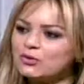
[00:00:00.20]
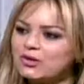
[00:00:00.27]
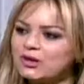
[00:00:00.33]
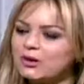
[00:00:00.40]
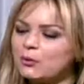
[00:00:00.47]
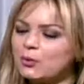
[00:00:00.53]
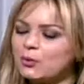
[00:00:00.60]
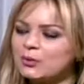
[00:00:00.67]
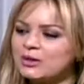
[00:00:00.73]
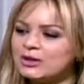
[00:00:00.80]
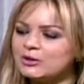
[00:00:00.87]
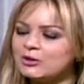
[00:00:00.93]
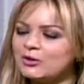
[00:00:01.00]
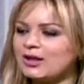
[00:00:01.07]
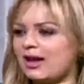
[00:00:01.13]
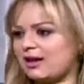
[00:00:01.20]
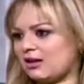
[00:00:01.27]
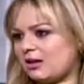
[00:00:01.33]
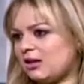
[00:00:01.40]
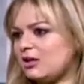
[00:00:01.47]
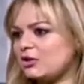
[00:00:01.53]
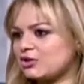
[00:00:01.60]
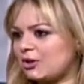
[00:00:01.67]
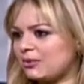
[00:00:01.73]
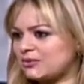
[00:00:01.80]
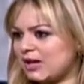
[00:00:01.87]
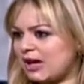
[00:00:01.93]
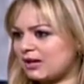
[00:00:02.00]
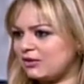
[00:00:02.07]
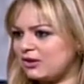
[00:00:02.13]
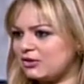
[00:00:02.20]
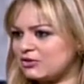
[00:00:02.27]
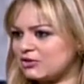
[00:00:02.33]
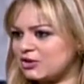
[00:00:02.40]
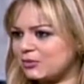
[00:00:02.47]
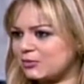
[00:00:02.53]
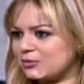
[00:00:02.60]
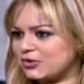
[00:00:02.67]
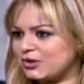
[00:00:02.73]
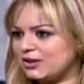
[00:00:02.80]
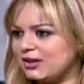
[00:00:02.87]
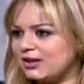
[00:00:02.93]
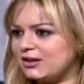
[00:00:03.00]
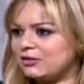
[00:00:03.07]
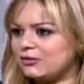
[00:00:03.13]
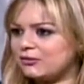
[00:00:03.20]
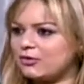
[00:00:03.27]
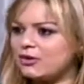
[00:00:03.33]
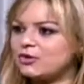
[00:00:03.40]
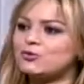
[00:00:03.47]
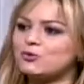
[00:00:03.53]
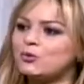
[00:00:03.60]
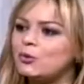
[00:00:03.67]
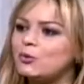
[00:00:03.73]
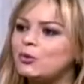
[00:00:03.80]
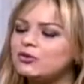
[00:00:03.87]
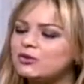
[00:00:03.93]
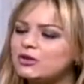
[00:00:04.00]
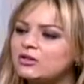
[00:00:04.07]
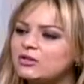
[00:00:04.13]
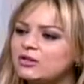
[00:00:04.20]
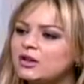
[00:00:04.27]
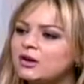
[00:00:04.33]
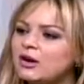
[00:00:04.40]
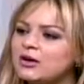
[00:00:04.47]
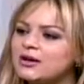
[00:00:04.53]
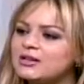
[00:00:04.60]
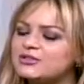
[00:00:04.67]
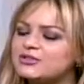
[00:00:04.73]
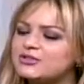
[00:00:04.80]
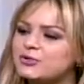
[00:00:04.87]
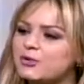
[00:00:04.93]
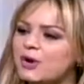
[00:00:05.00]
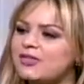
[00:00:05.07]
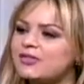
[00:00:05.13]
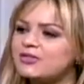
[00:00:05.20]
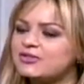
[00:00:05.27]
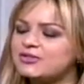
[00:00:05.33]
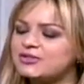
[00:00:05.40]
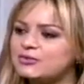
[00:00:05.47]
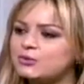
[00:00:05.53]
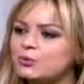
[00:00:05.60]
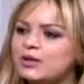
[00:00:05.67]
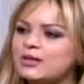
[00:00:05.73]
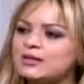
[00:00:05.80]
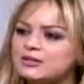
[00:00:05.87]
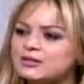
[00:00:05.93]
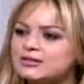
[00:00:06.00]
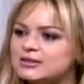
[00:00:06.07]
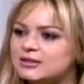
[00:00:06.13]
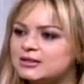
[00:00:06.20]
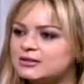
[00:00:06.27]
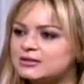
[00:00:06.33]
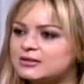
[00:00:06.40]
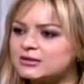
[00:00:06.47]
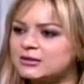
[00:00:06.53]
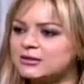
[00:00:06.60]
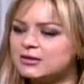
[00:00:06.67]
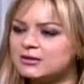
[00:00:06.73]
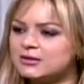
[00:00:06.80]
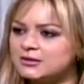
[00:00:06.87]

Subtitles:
you think, when we look at Egypt and the Egyptian individual, what do you think are his strengths and weaknesses?